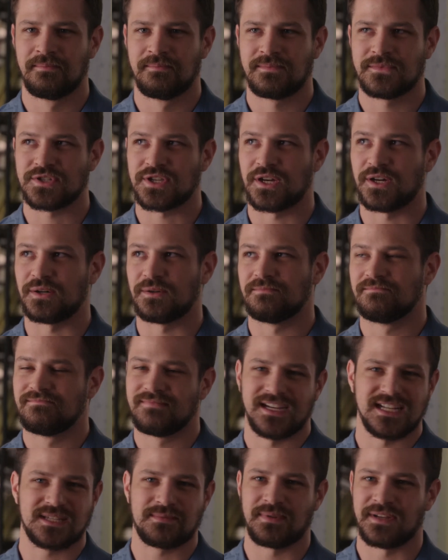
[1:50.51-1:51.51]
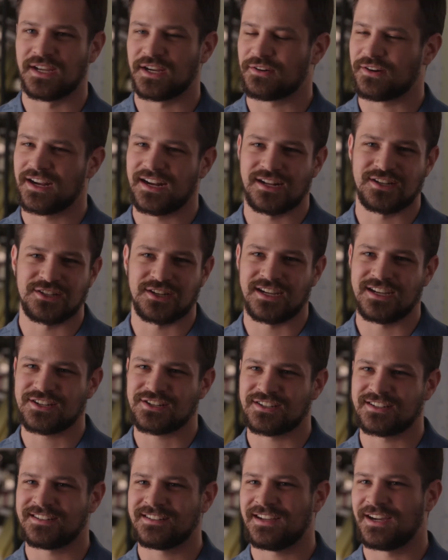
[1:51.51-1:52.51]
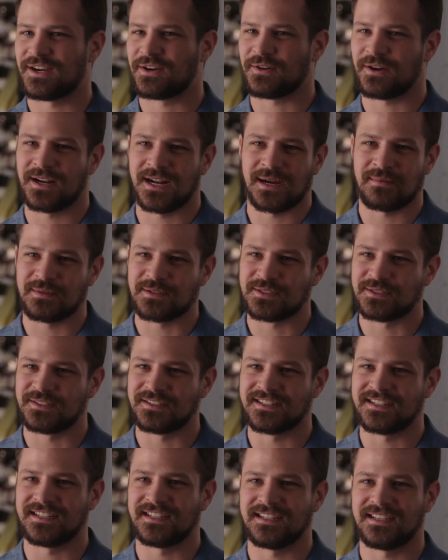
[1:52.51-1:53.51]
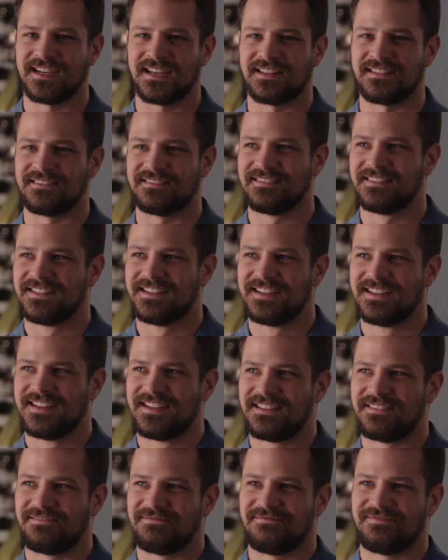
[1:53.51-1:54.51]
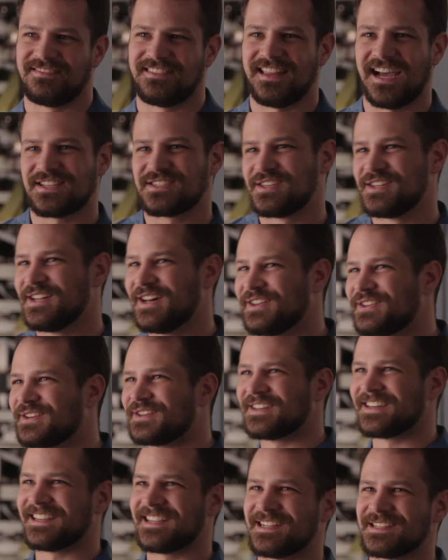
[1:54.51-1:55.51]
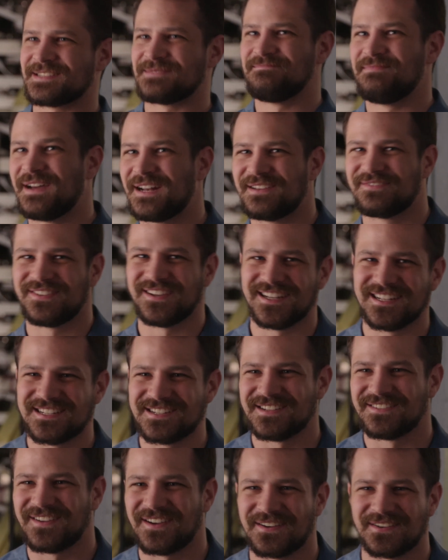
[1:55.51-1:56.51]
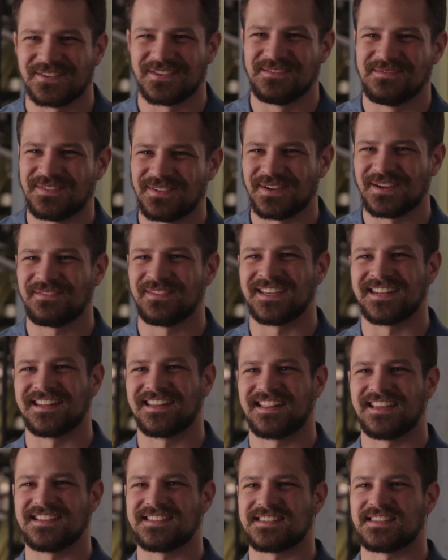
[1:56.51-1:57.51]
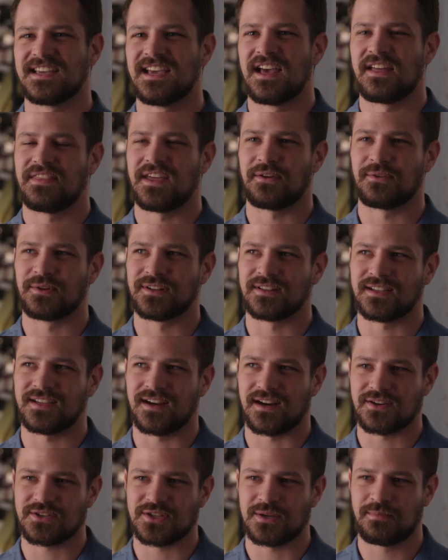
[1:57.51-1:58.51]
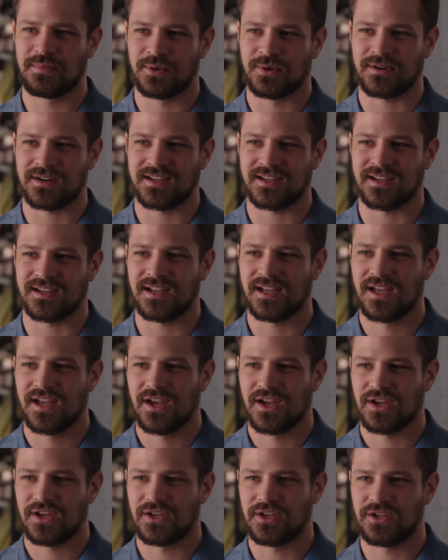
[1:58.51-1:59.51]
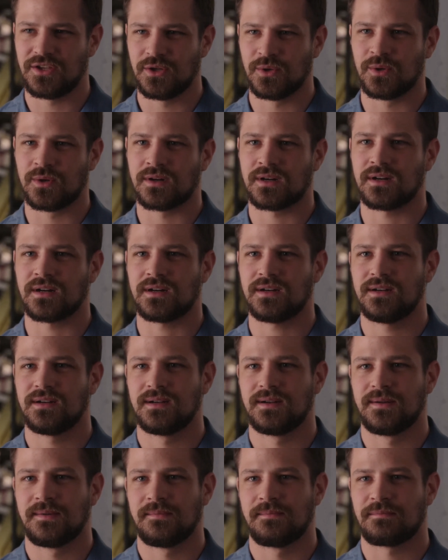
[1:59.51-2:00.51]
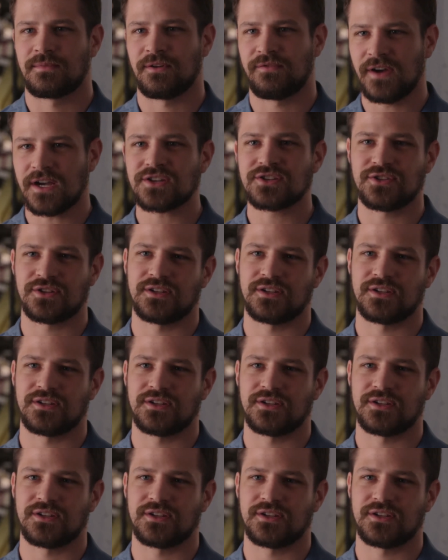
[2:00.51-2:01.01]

So it's been a great education, a great opportunity, and that's another, I guess, benefit to federal employment is they really are supporting your professional